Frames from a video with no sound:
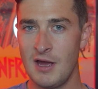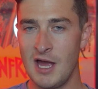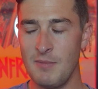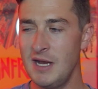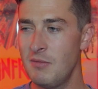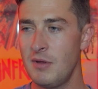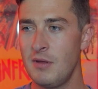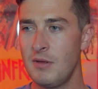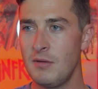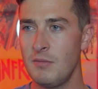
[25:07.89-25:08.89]
I mean,
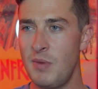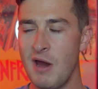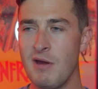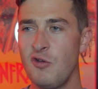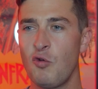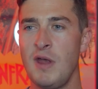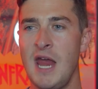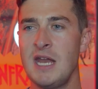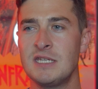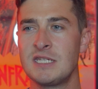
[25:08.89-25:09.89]
Barry
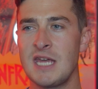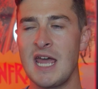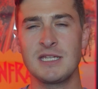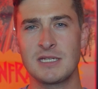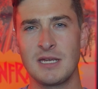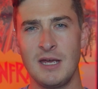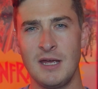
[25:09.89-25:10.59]
created sets